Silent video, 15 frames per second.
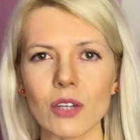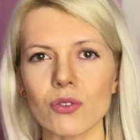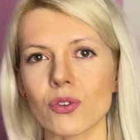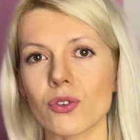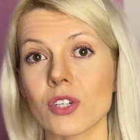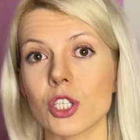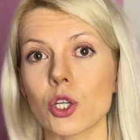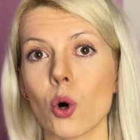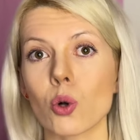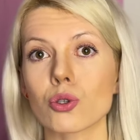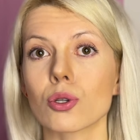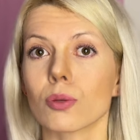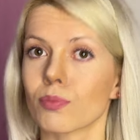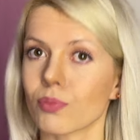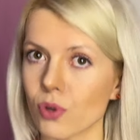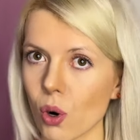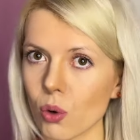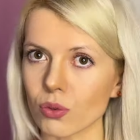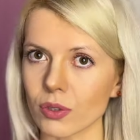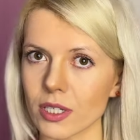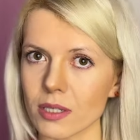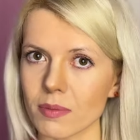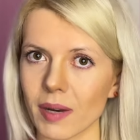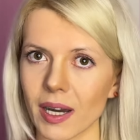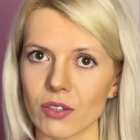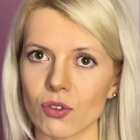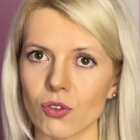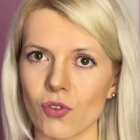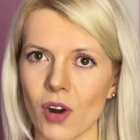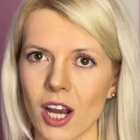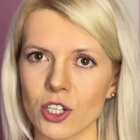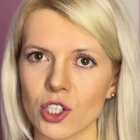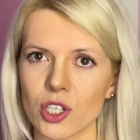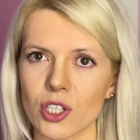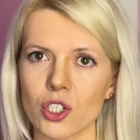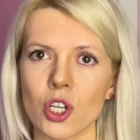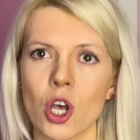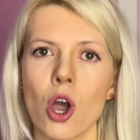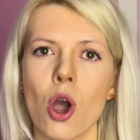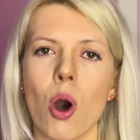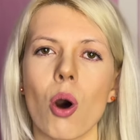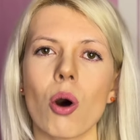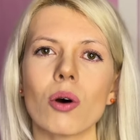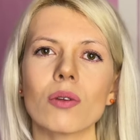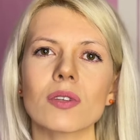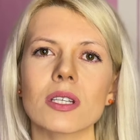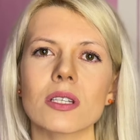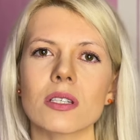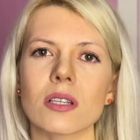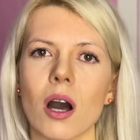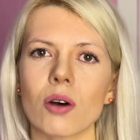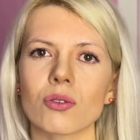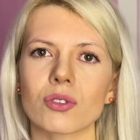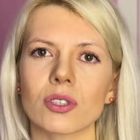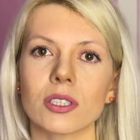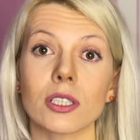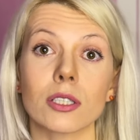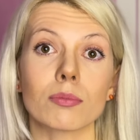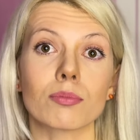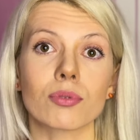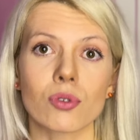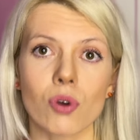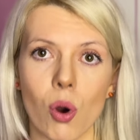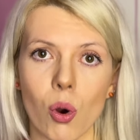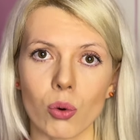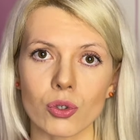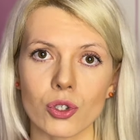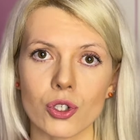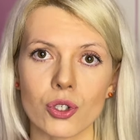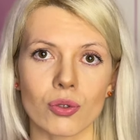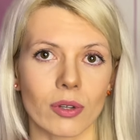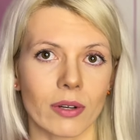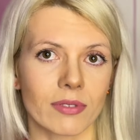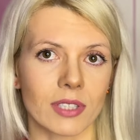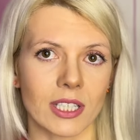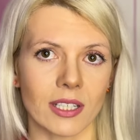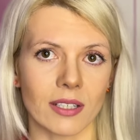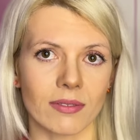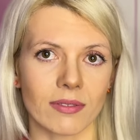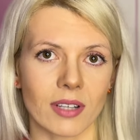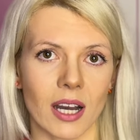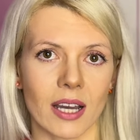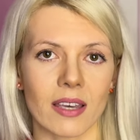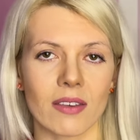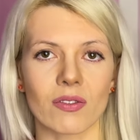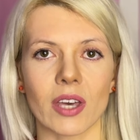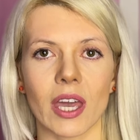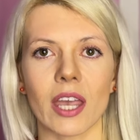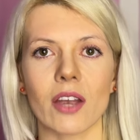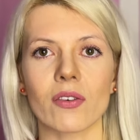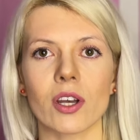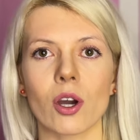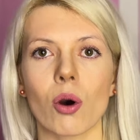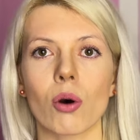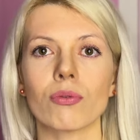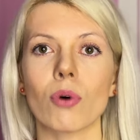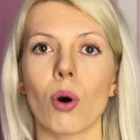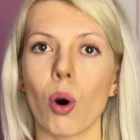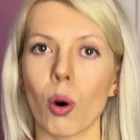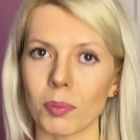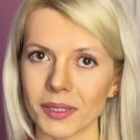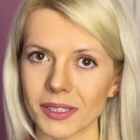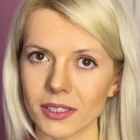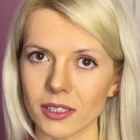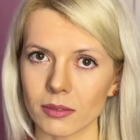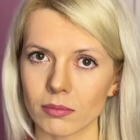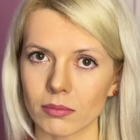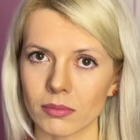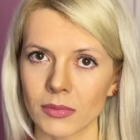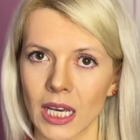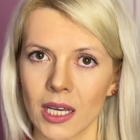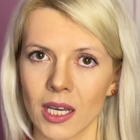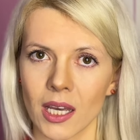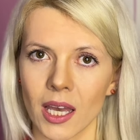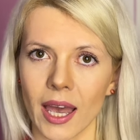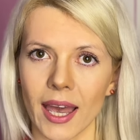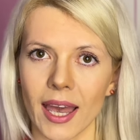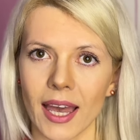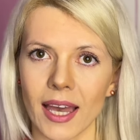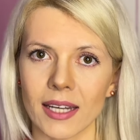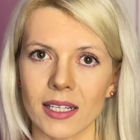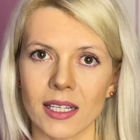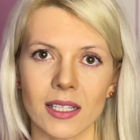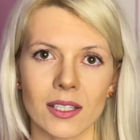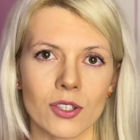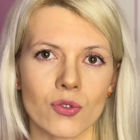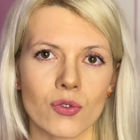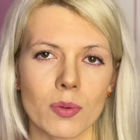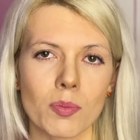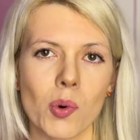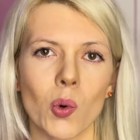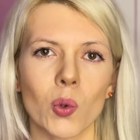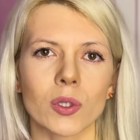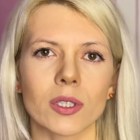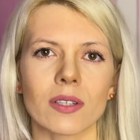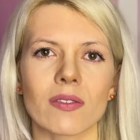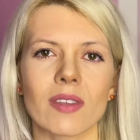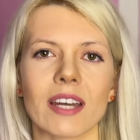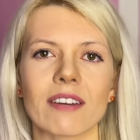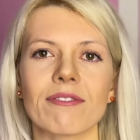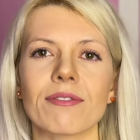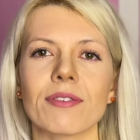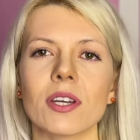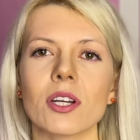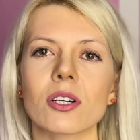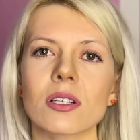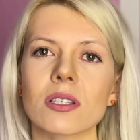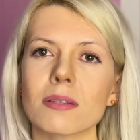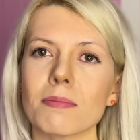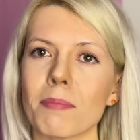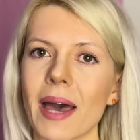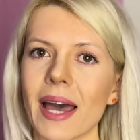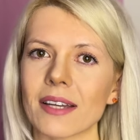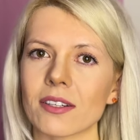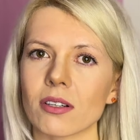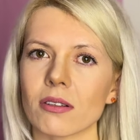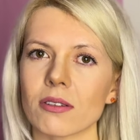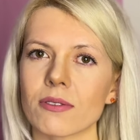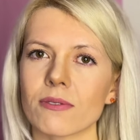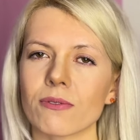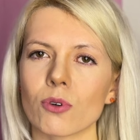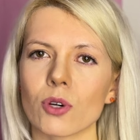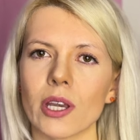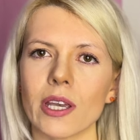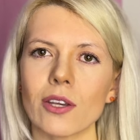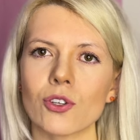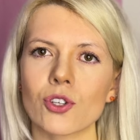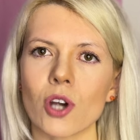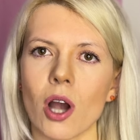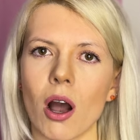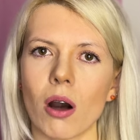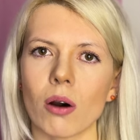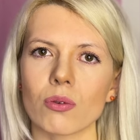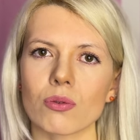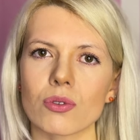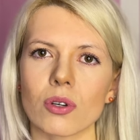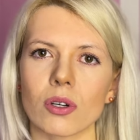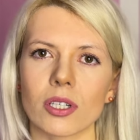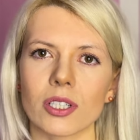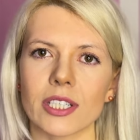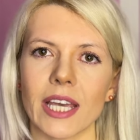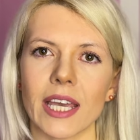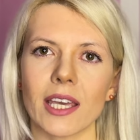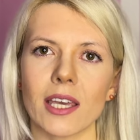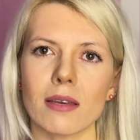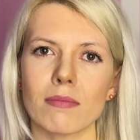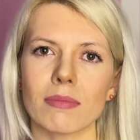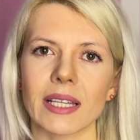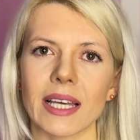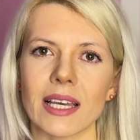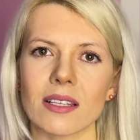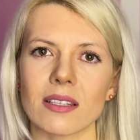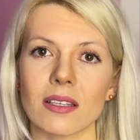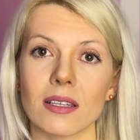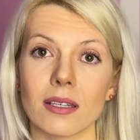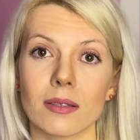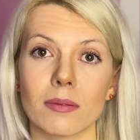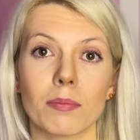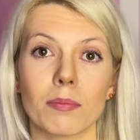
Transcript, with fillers: There is also progress by the Russians on the southern approach to Avdiivka in the area of Opetne. And it is reported that fierce battles for each house are taking place in